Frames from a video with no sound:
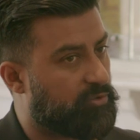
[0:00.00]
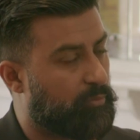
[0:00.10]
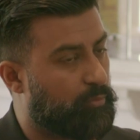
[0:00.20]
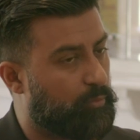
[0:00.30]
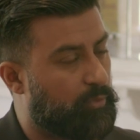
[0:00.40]

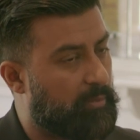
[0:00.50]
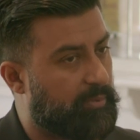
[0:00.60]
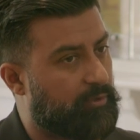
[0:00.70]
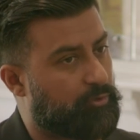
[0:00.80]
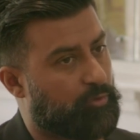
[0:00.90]
and we'll be
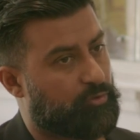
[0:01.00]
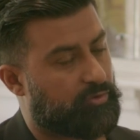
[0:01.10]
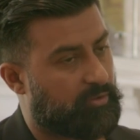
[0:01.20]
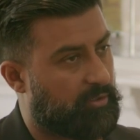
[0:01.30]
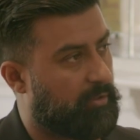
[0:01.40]
in touch
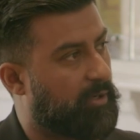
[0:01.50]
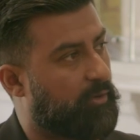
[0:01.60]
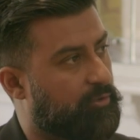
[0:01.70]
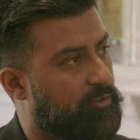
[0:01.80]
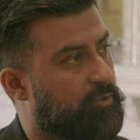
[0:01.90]
about
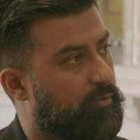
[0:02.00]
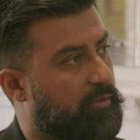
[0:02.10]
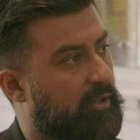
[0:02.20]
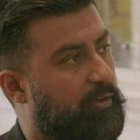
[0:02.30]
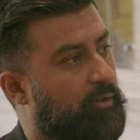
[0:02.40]
other stuff
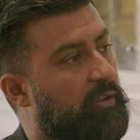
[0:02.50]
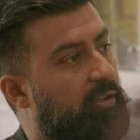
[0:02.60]
later on.